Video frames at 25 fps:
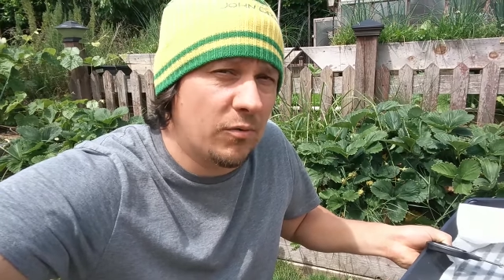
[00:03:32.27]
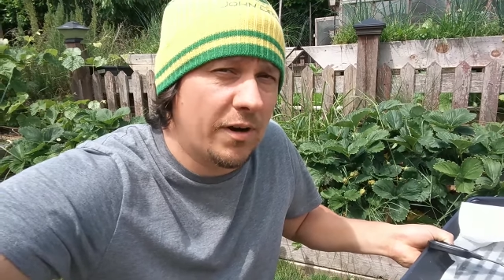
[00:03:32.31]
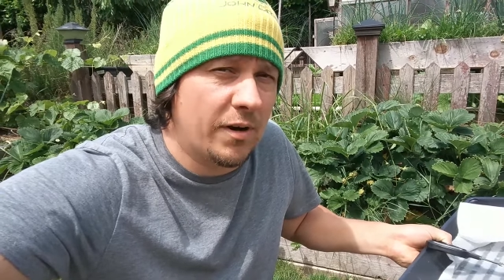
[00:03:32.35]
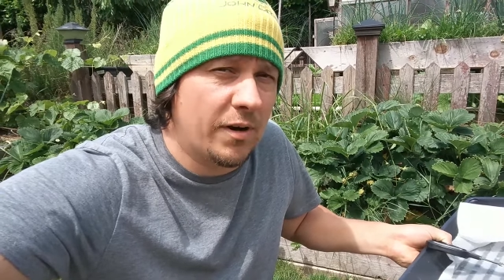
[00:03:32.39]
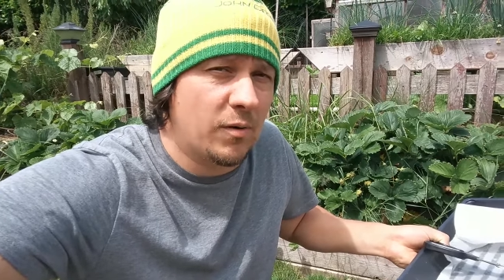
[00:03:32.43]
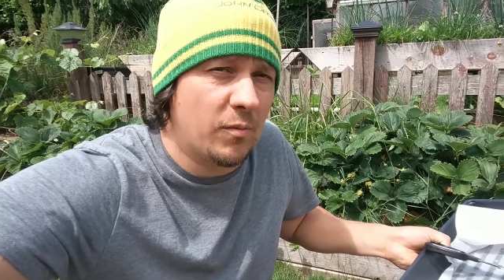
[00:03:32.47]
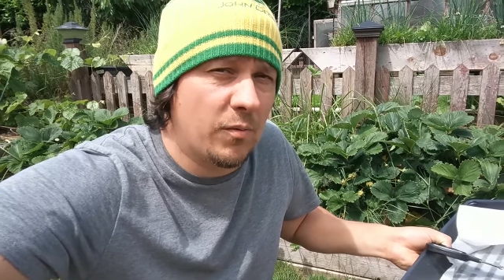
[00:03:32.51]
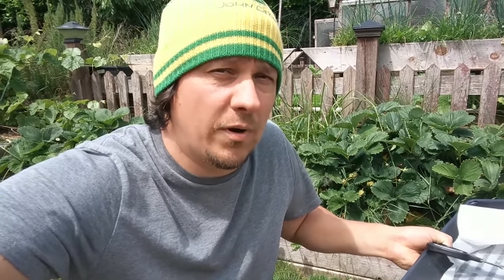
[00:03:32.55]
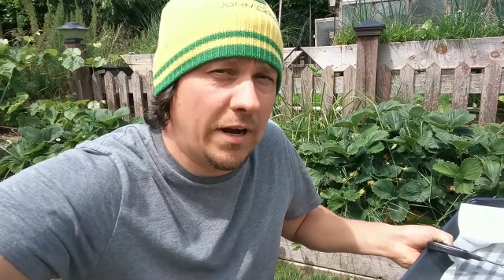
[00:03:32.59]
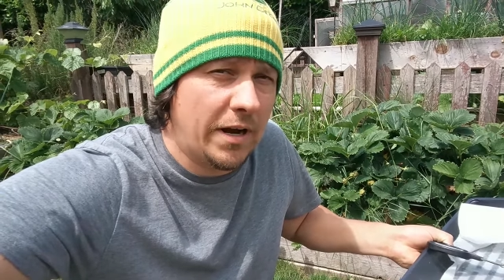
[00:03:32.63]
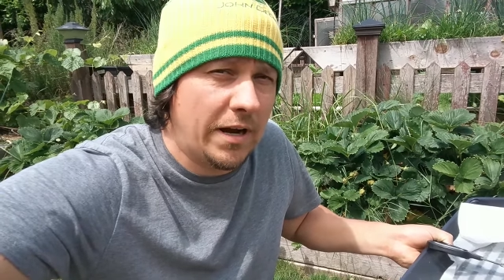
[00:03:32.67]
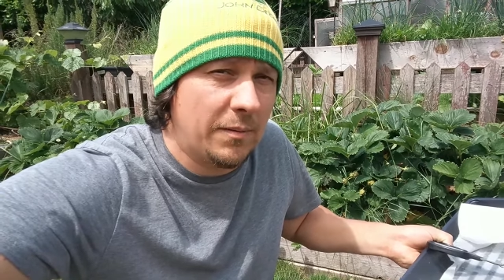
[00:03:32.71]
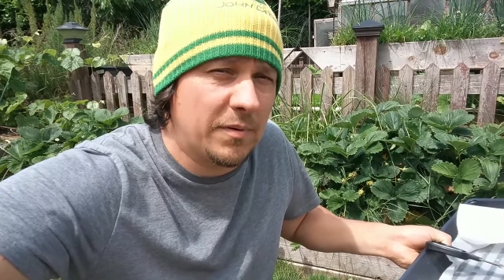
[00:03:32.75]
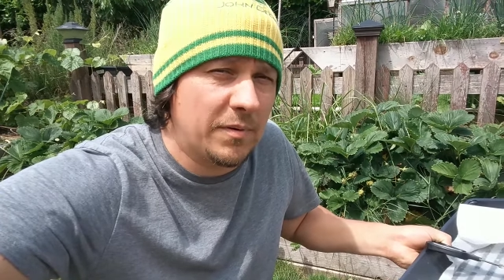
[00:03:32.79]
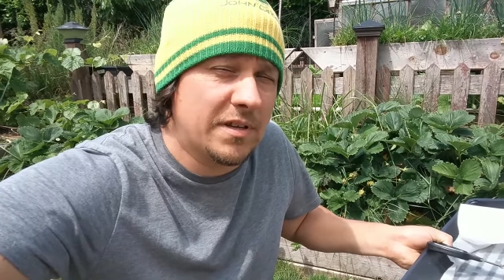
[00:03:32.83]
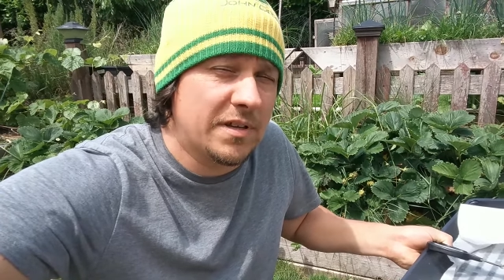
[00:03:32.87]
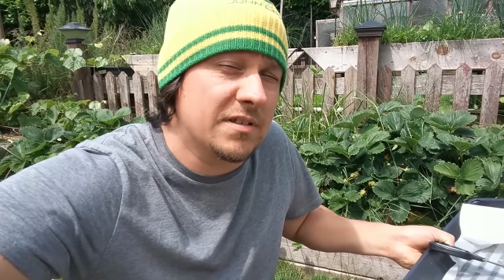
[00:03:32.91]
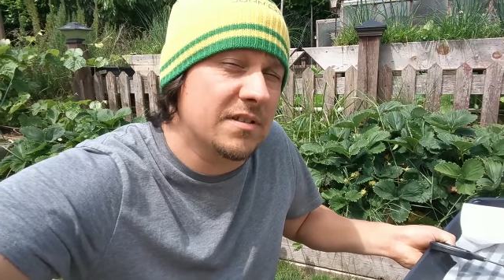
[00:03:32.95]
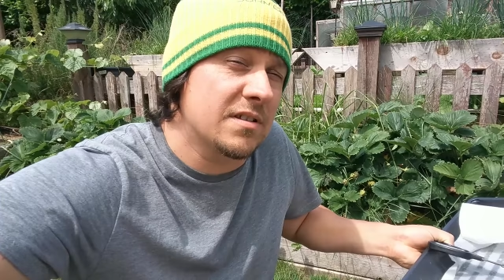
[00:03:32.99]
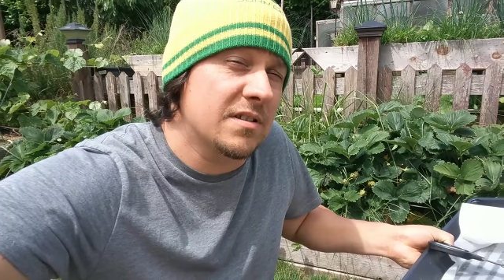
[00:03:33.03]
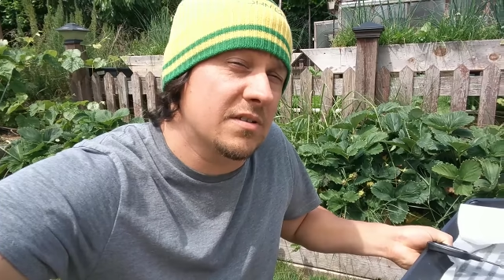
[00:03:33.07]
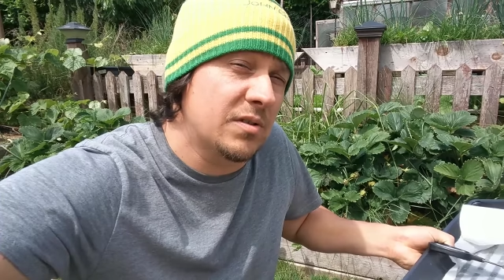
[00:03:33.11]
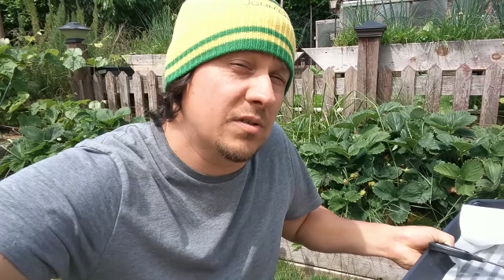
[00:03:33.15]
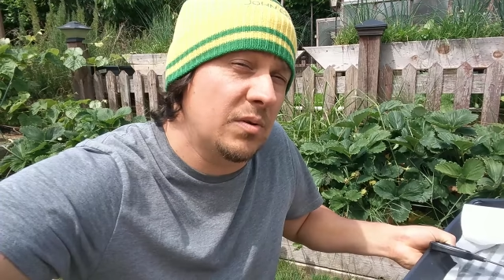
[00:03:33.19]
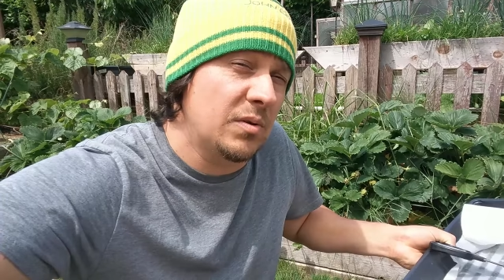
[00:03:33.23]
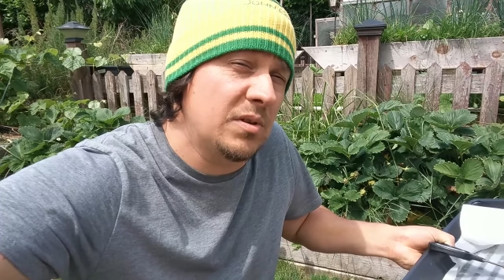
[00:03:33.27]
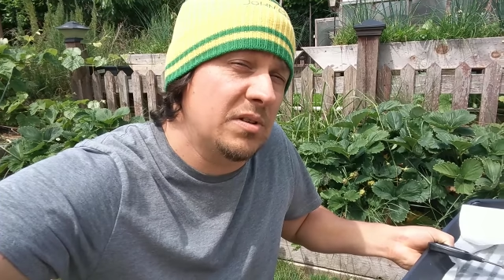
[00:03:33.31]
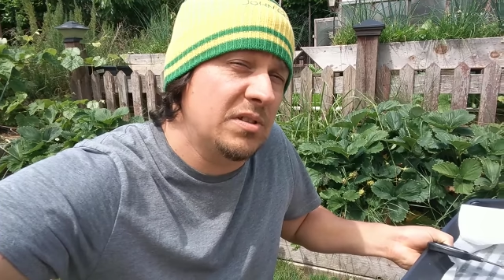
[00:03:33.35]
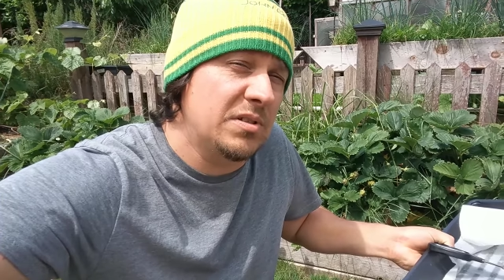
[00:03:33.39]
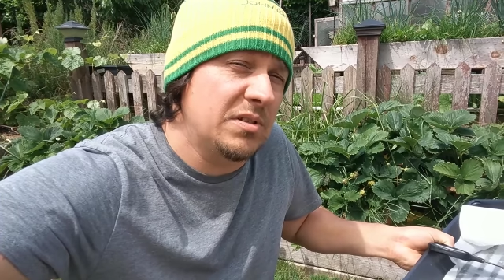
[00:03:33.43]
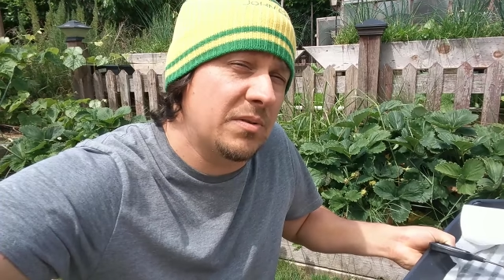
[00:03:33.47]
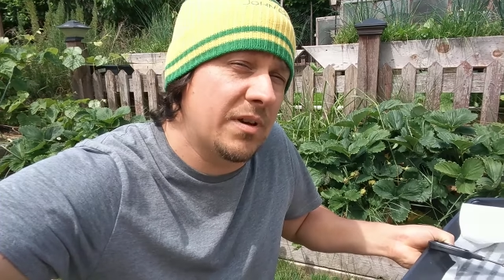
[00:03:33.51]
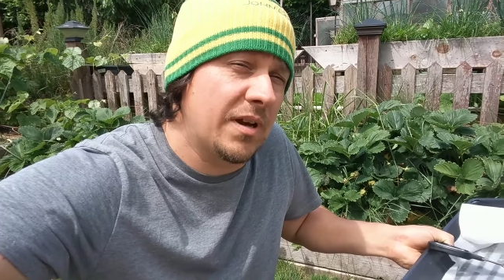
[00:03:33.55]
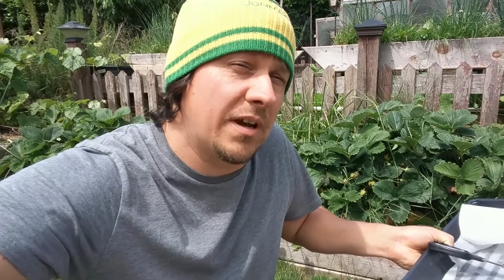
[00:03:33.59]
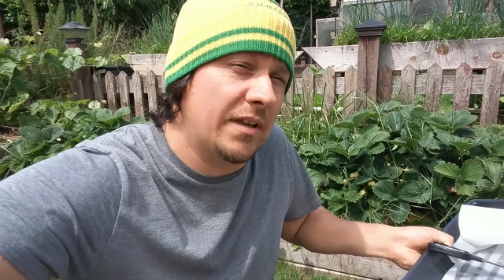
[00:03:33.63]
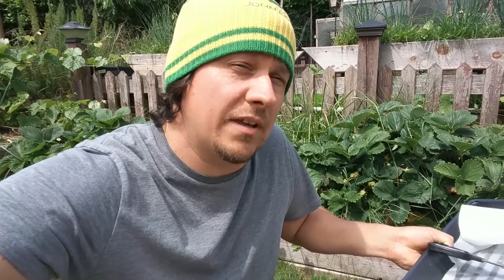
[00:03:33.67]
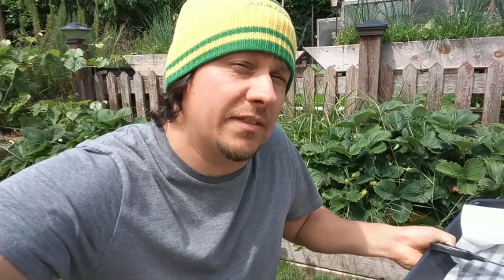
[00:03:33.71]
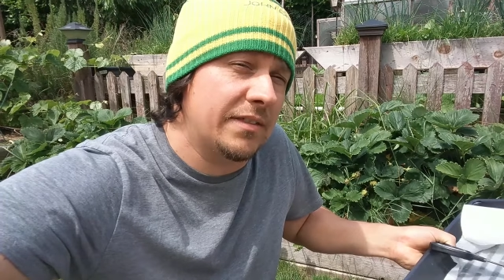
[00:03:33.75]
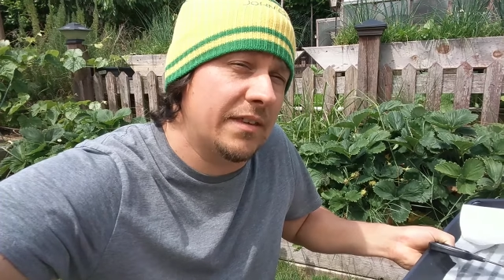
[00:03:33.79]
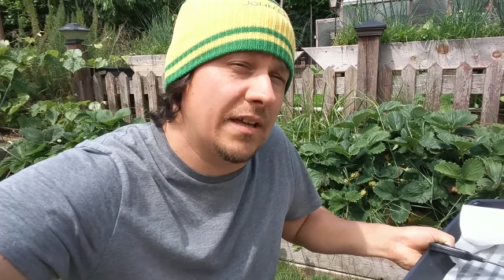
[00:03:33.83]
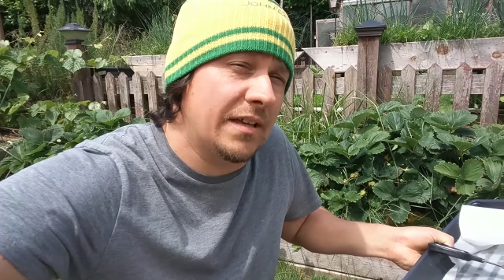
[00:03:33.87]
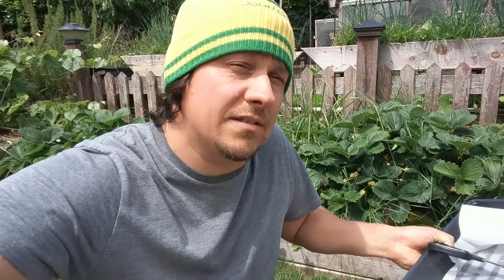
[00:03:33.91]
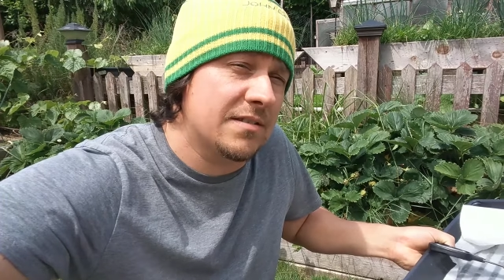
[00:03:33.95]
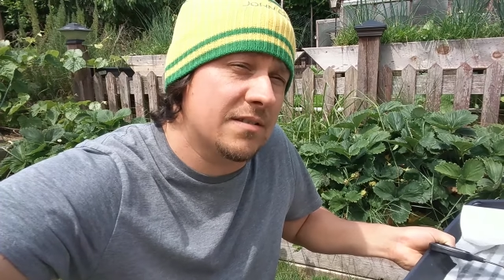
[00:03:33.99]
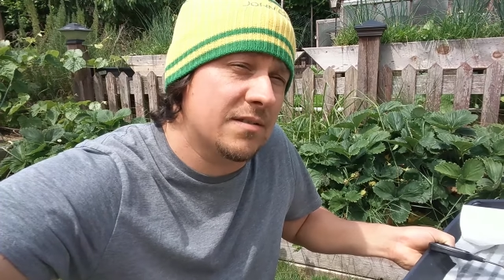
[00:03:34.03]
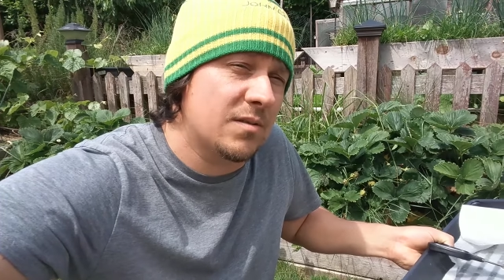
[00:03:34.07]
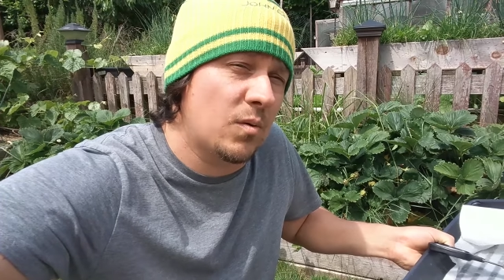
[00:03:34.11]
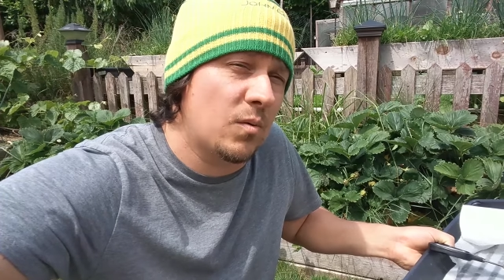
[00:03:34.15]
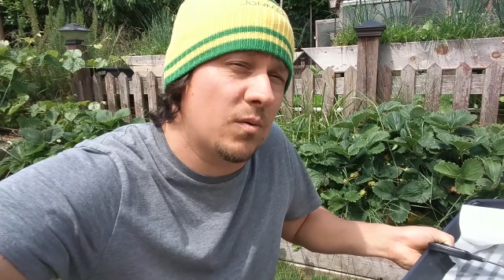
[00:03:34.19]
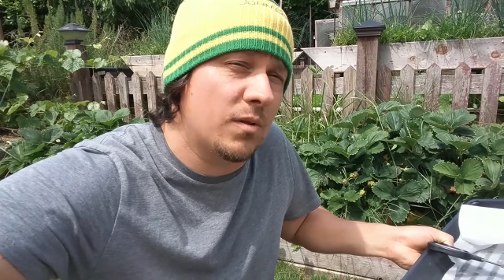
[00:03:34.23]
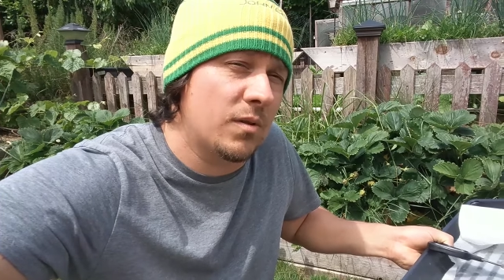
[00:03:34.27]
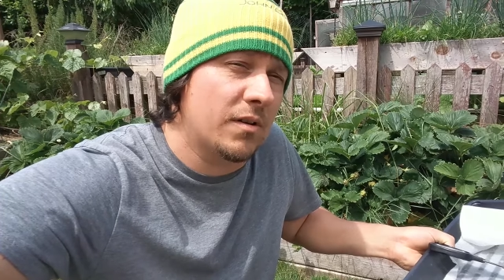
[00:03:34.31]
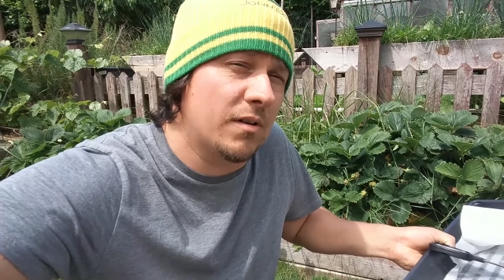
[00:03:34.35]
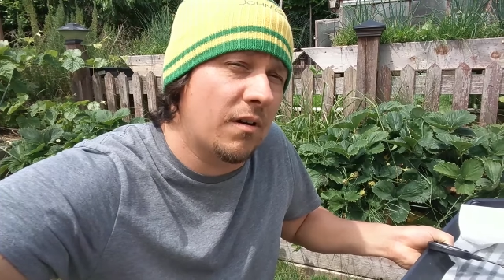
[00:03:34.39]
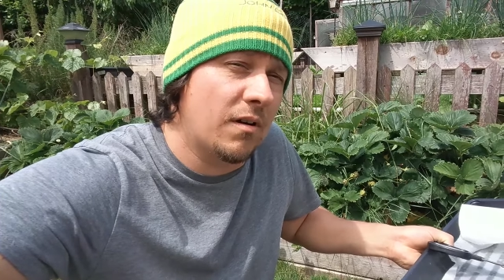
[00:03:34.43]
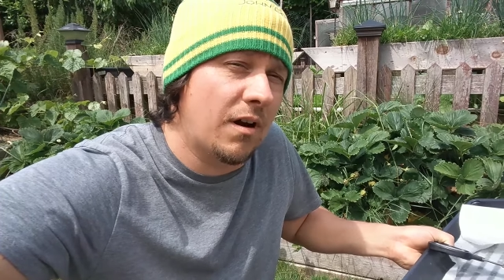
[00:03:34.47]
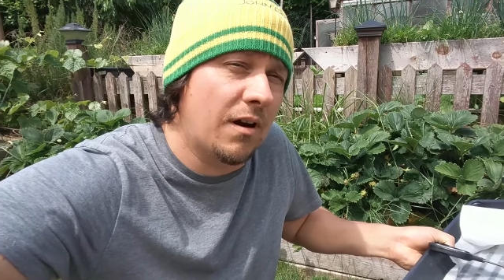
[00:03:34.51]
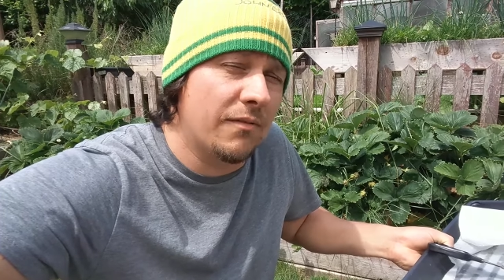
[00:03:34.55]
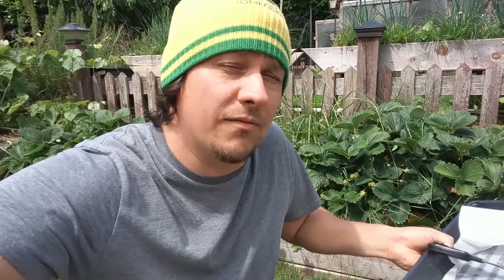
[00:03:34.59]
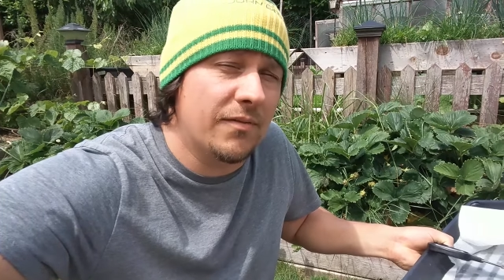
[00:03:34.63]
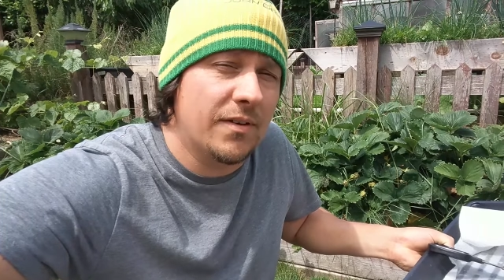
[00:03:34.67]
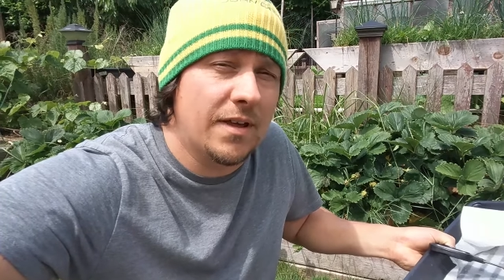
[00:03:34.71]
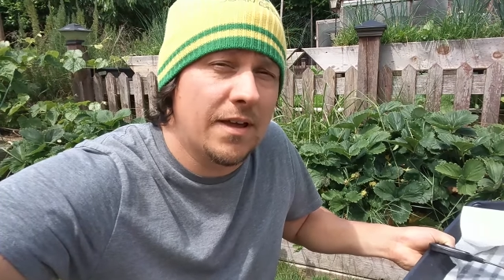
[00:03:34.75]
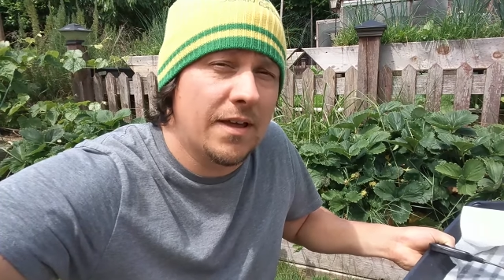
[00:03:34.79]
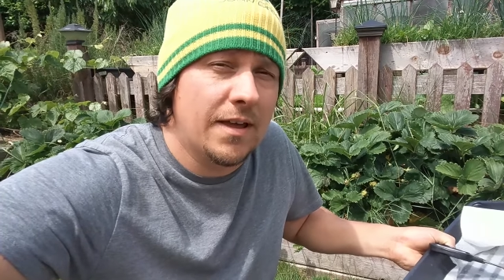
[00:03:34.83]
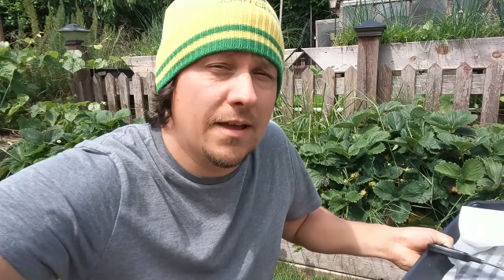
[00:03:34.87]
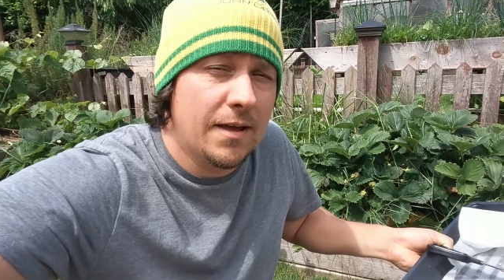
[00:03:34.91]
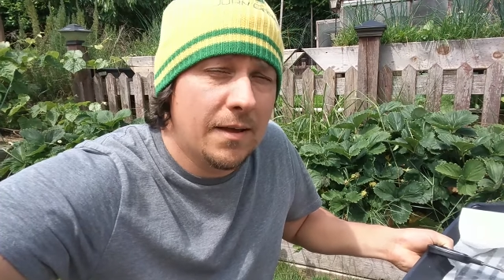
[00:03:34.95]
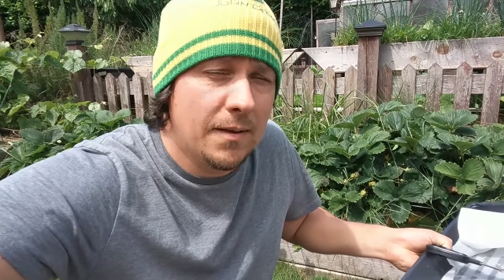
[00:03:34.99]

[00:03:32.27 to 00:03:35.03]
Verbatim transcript: right away because as soon as you cut that stolon off,